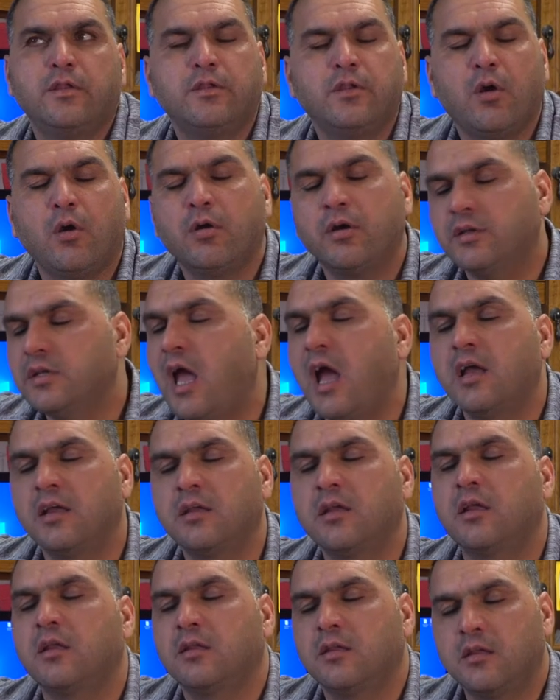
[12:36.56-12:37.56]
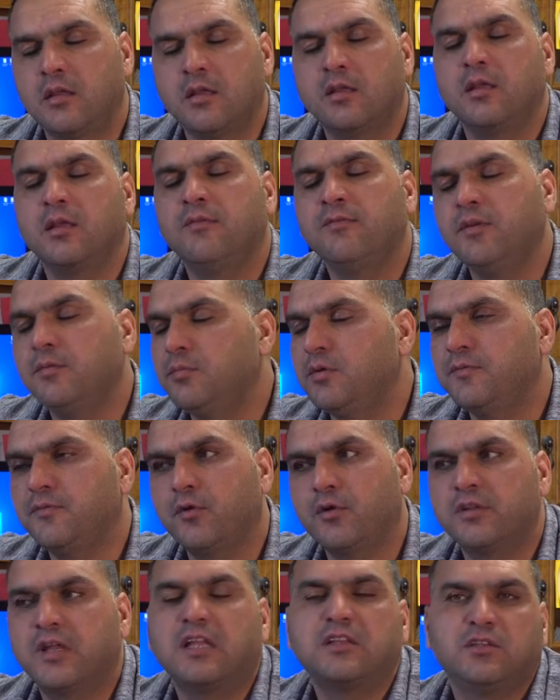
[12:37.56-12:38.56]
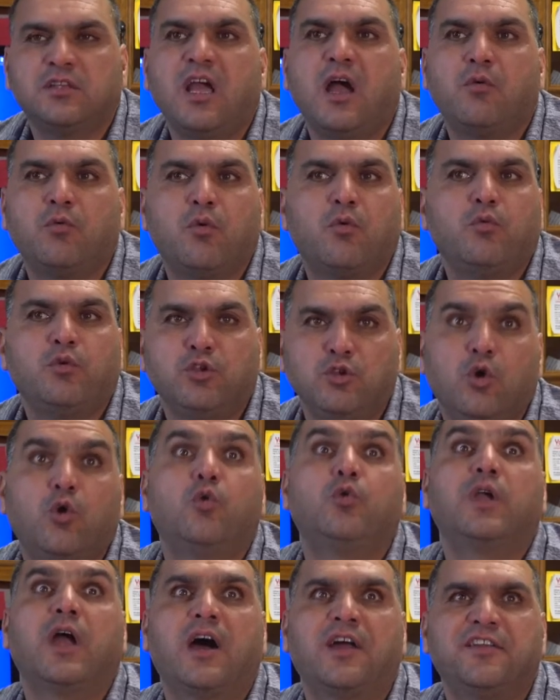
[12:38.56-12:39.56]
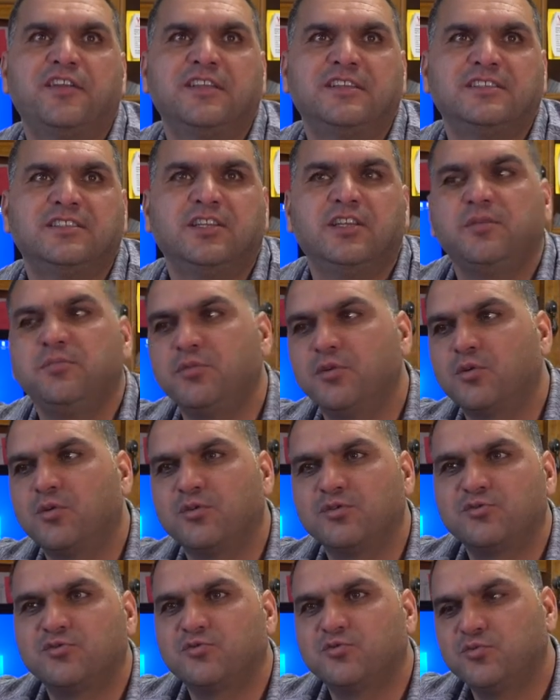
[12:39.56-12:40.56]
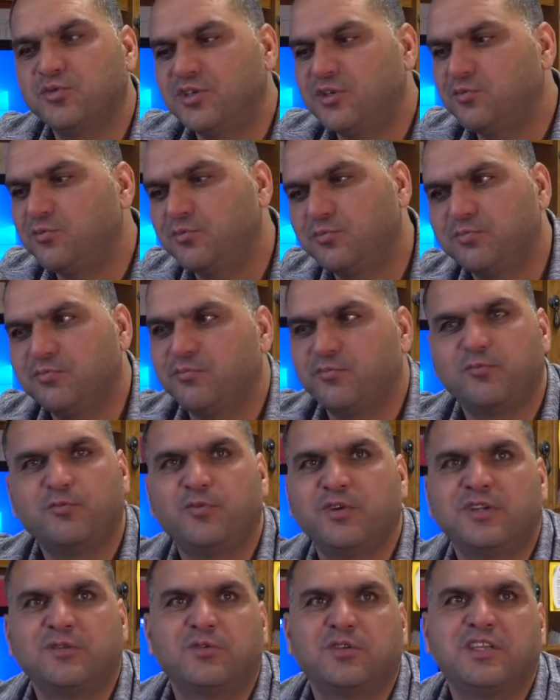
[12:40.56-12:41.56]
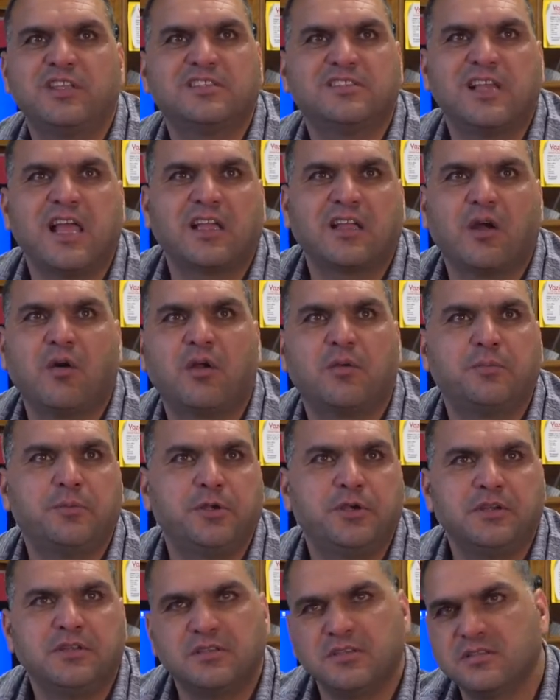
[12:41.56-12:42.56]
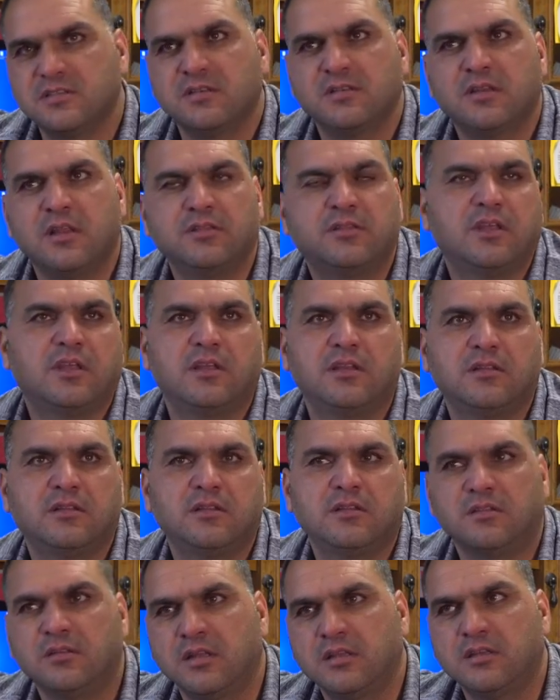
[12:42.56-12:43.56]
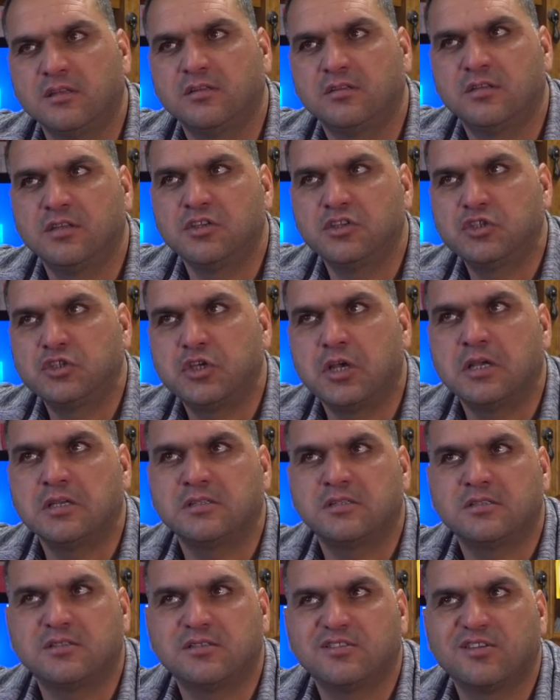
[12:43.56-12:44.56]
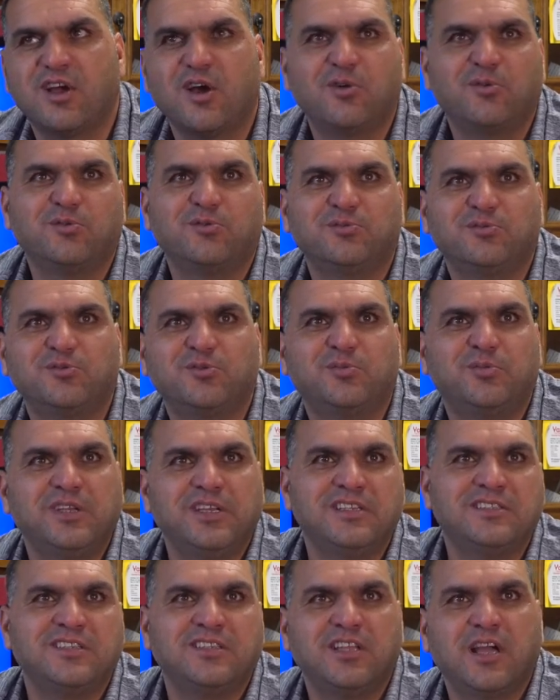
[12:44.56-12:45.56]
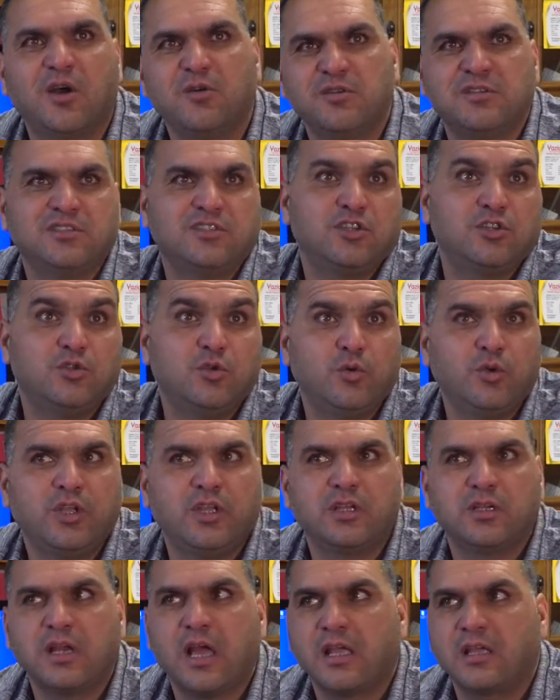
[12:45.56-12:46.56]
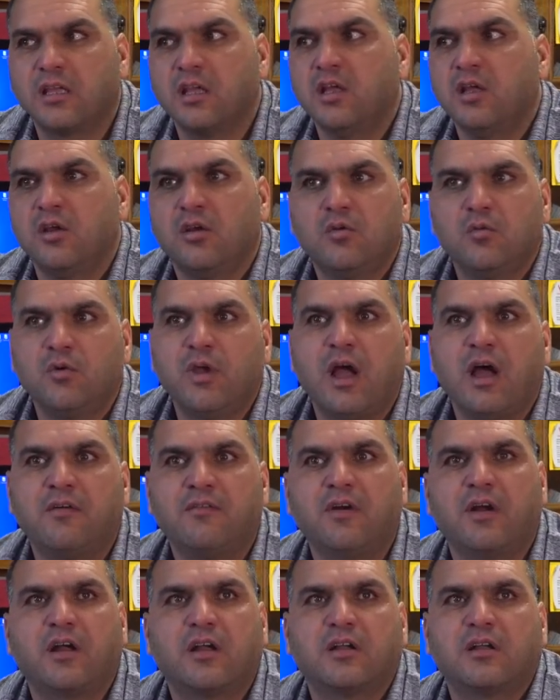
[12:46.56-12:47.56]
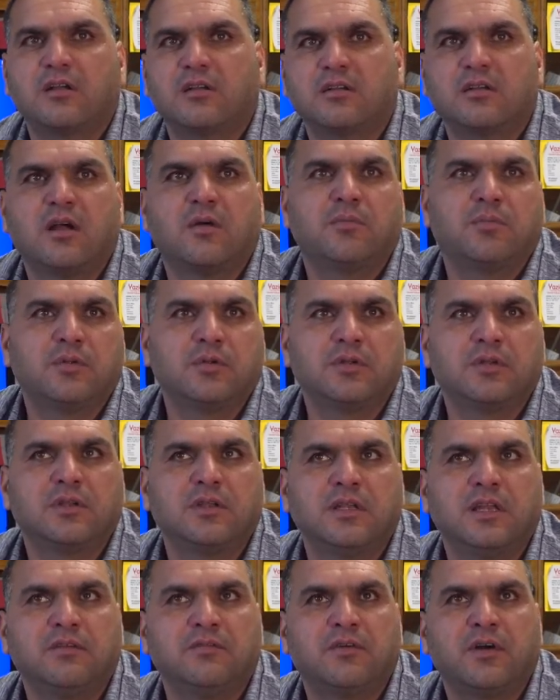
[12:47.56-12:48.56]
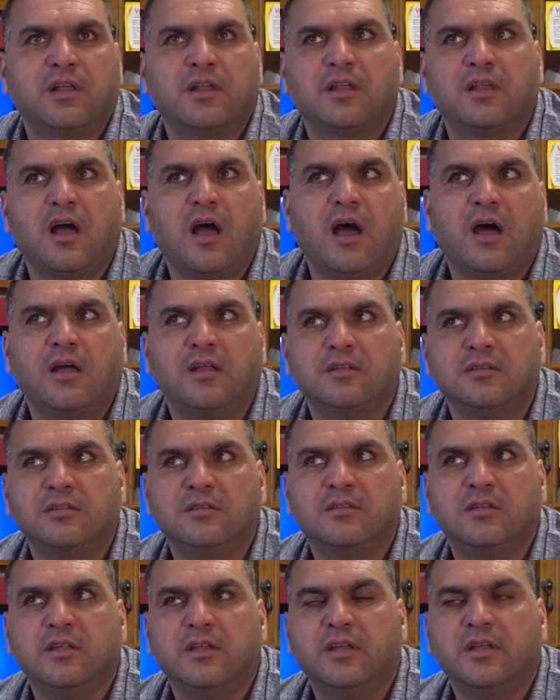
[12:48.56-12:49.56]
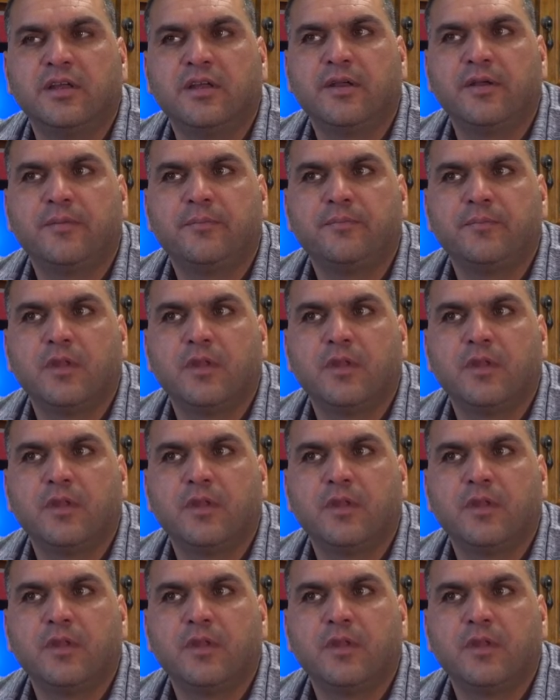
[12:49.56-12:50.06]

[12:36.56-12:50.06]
No, yeah, uh, even before that, yeah, we know we are Yazidi because we, mm-hmm. when we kids, like our parents, they they teach us how to be Yazidi, how Yazidi doing, like we have a couple level and uh,